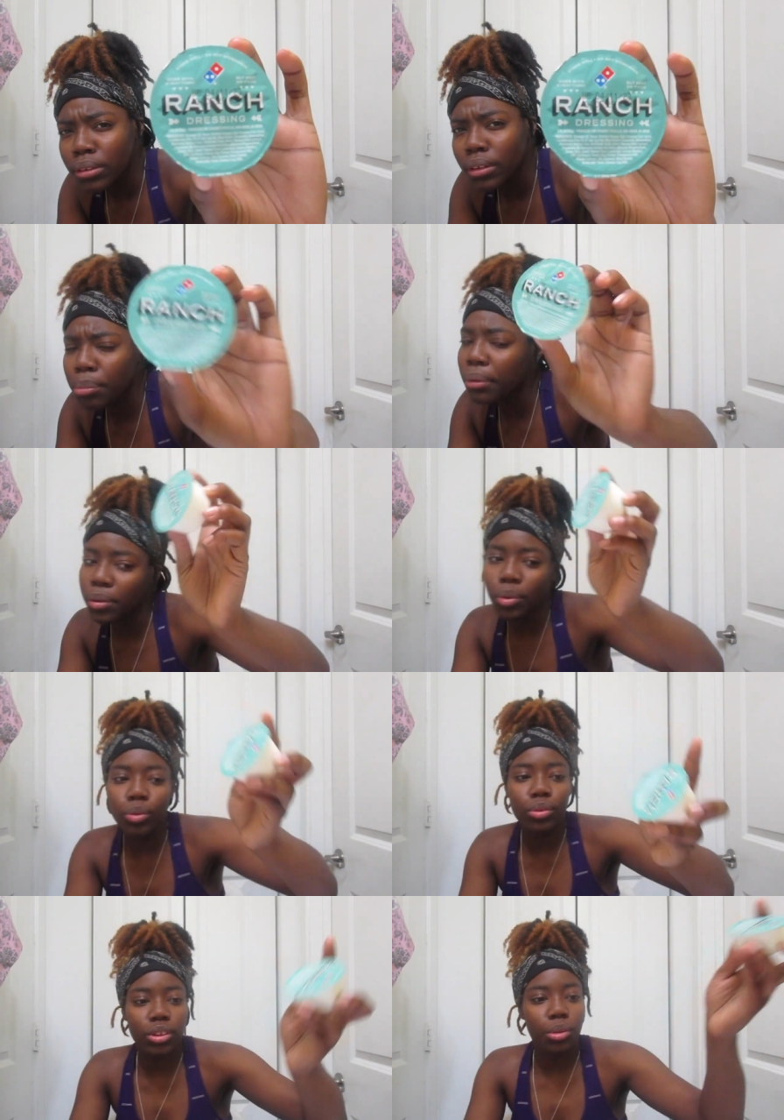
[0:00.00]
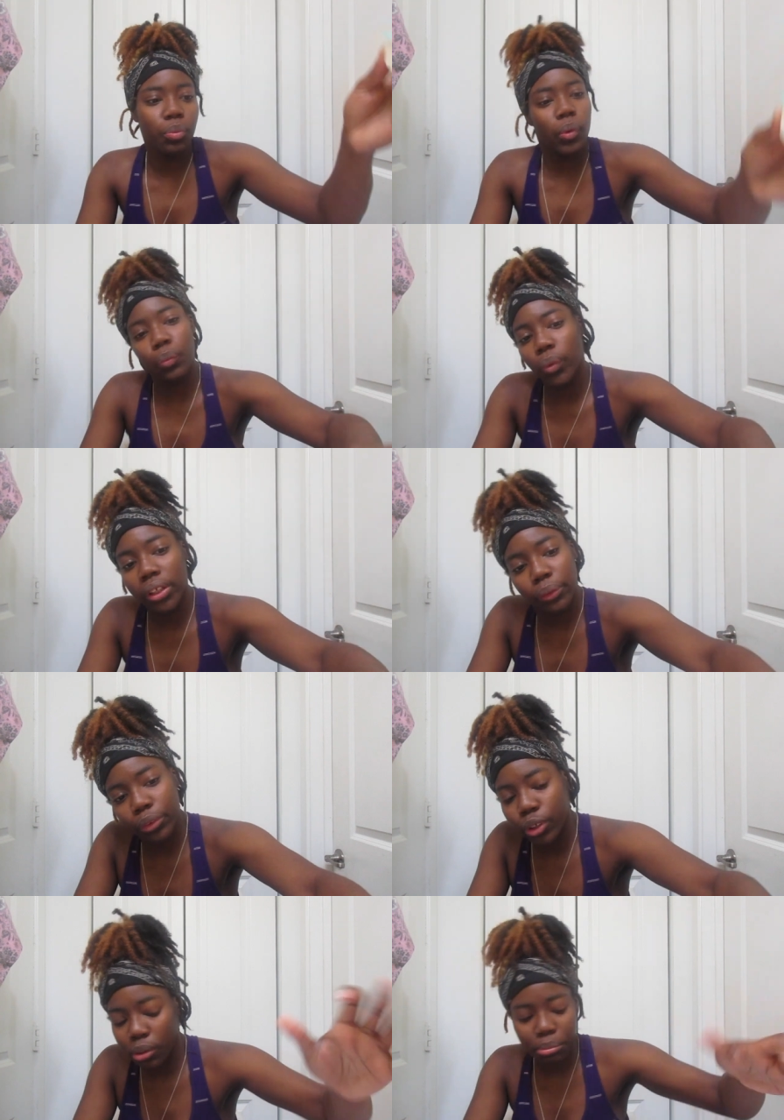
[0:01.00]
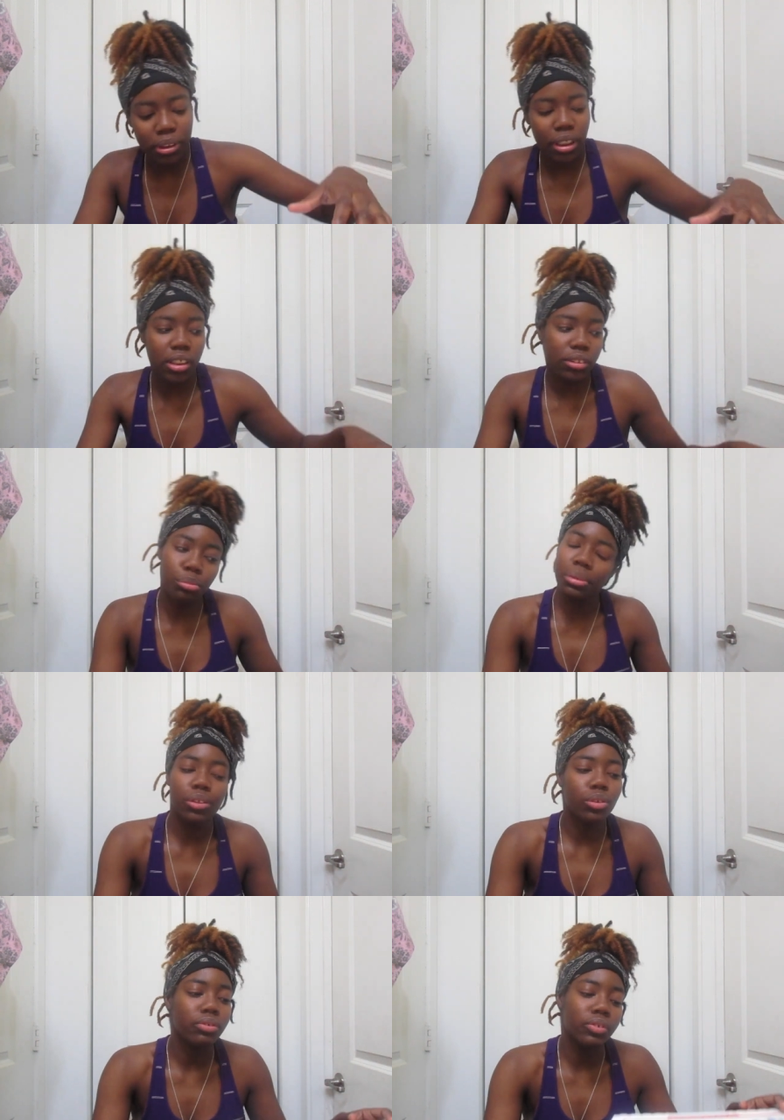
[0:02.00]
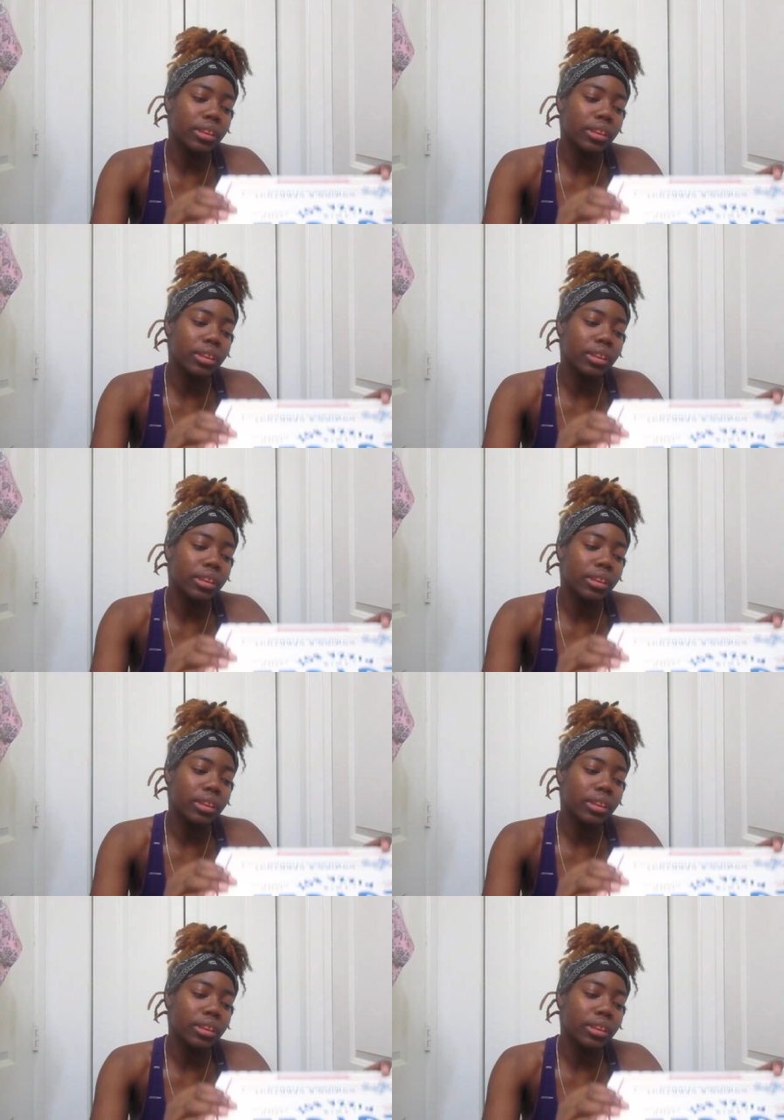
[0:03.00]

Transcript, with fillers: It'd be cool. So we, we, you know what I'm saying? It's gonna be cool for